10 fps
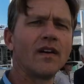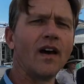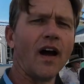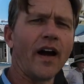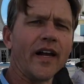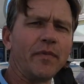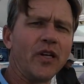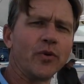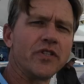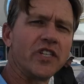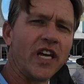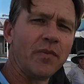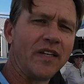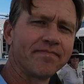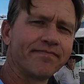All right, I'm here with
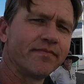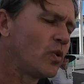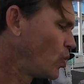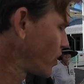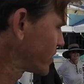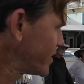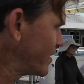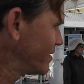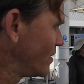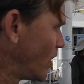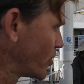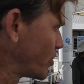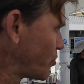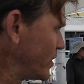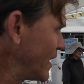Jamie, who works at Loggerhead
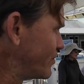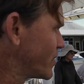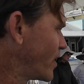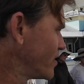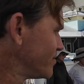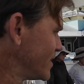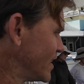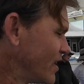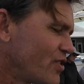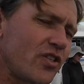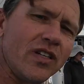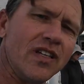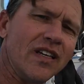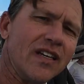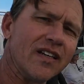Marinelfe Center.
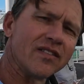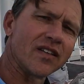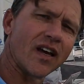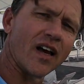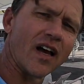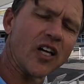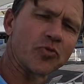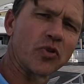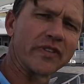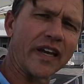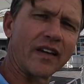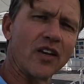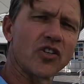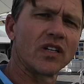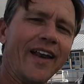She is a hospital
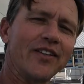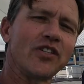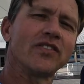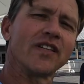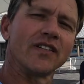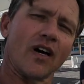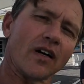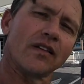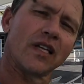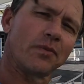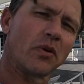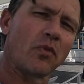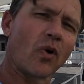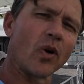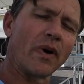technician, and she's gonna talk a little bit
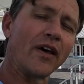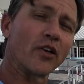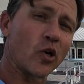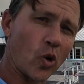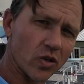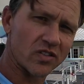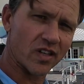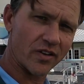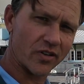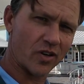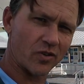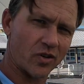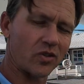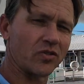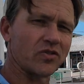more about the cold stun
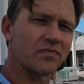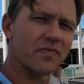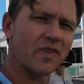turtles.